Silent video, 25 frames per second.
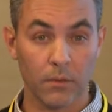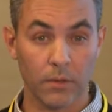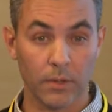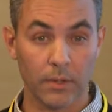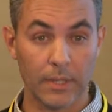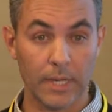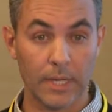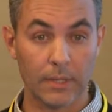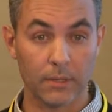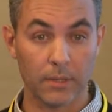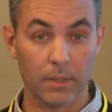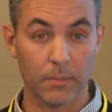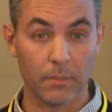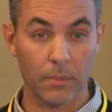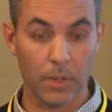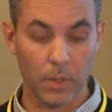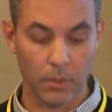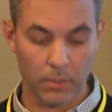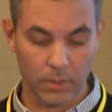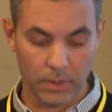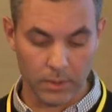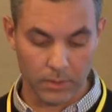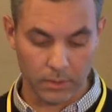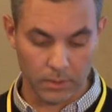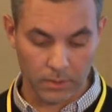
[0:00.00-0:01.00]
that
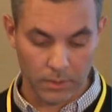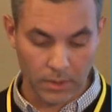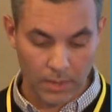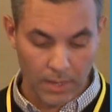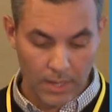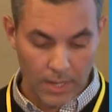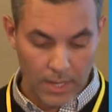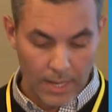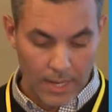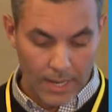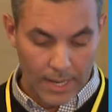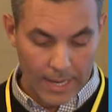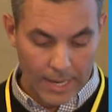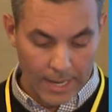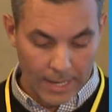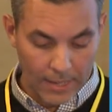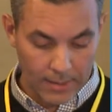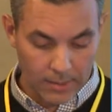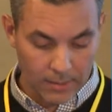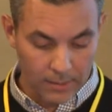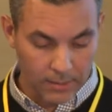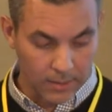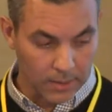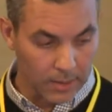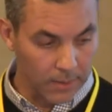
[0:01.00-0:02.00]
component.
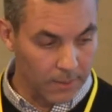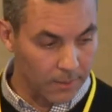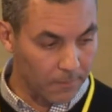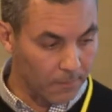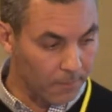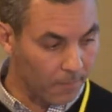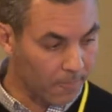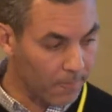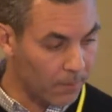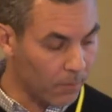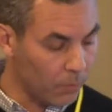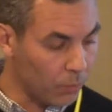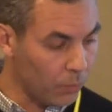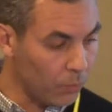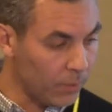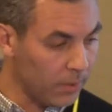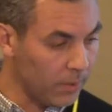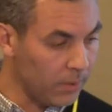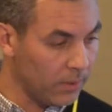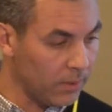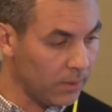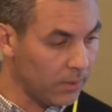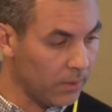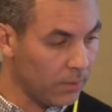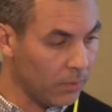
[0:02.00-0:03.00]
And
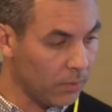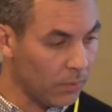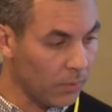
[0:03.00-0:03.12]
we